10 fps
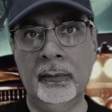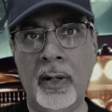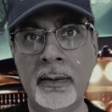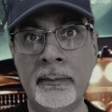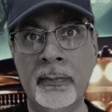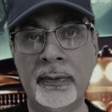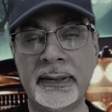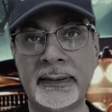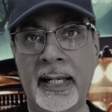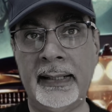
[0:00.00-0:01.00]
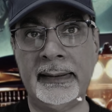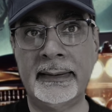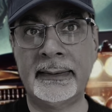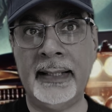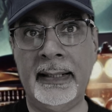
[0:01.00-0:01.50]
One
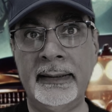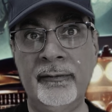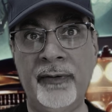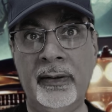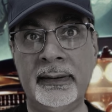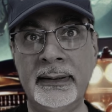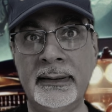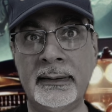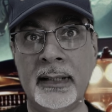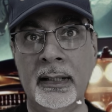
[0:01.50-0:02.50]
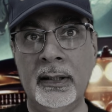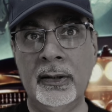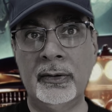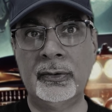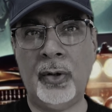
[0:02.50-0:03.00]
motorcyclist said he felt these
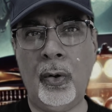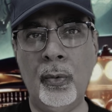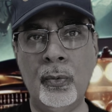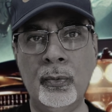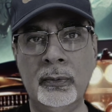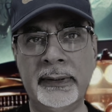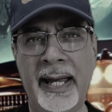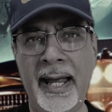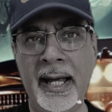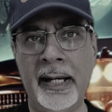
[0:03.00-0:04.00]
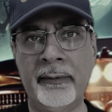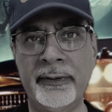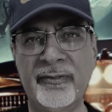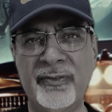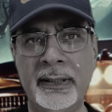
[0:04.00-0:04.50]
cold,
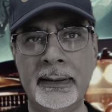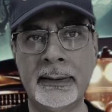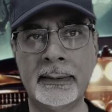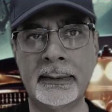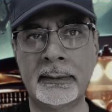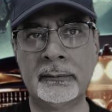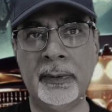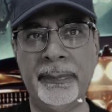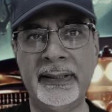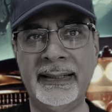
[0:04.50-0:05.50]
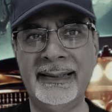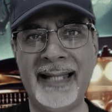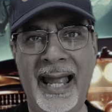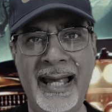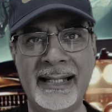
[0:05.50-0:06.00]
hairy fingers gripping his
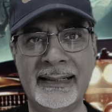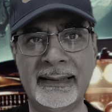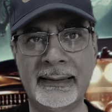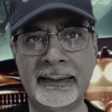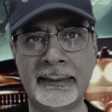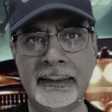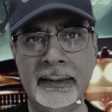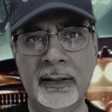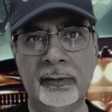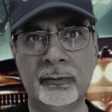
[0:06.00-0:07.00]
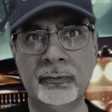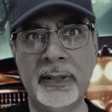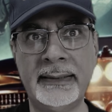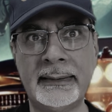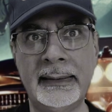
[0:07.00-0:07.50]
hands,
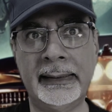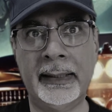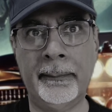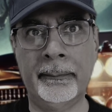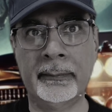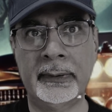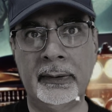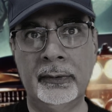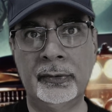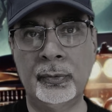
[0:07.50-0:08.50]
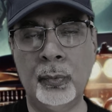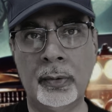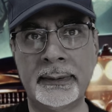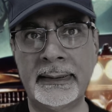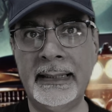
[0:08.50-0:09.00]
wrestling him
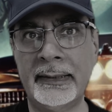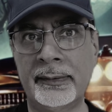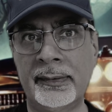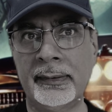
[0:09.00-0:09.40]
towards a ditch.